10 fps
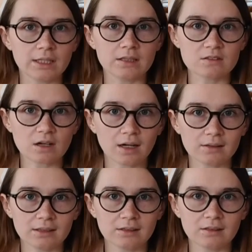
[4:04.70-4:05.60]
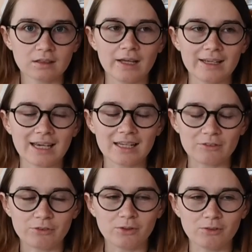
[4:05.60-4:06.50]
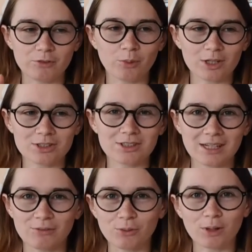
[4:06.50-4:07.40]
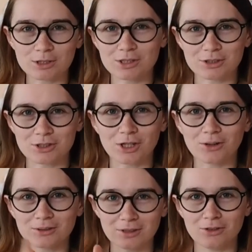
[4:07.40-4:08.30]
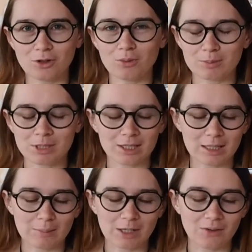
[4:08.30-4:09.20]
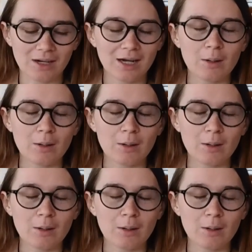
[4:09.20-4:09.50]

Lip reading: in Scotland. Again, if you watch the show, then you know what I'm talking about.